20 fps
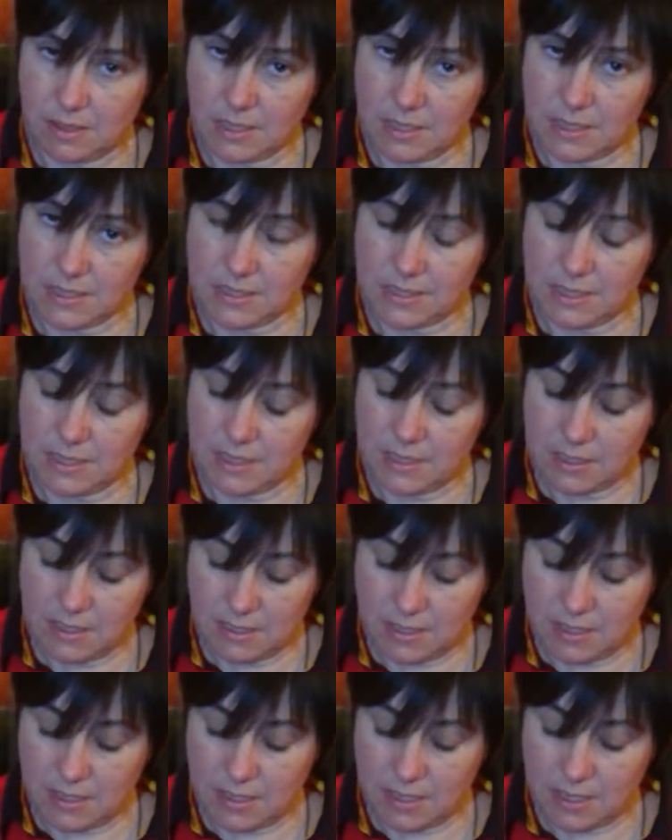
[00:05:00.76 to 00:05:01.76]
Is it in
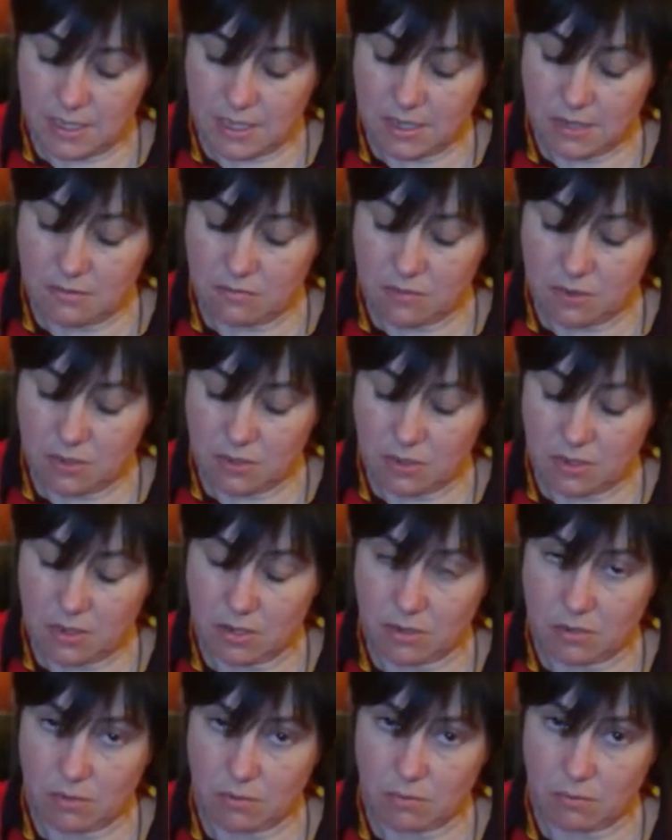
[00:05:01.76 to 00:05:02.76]
an even
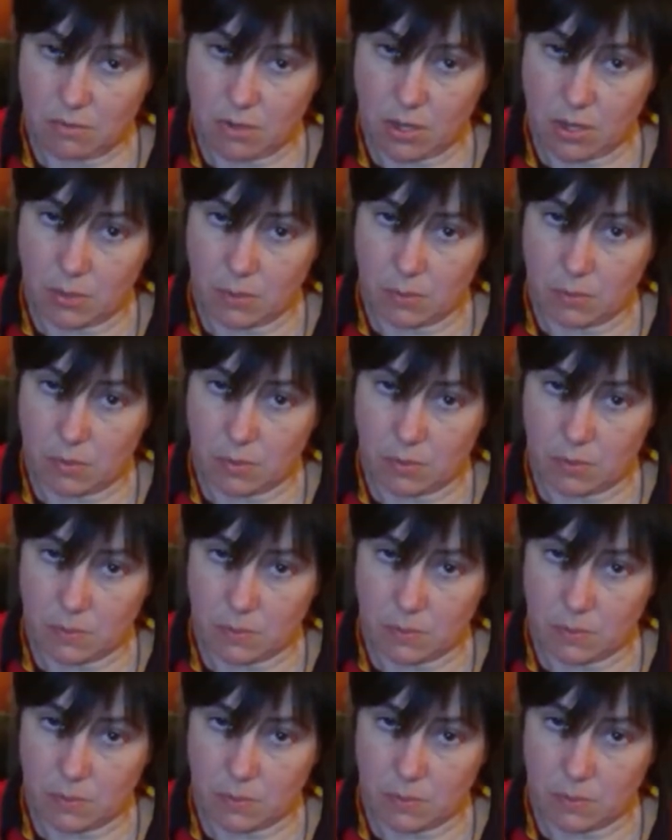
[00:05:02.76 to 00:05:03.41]
row?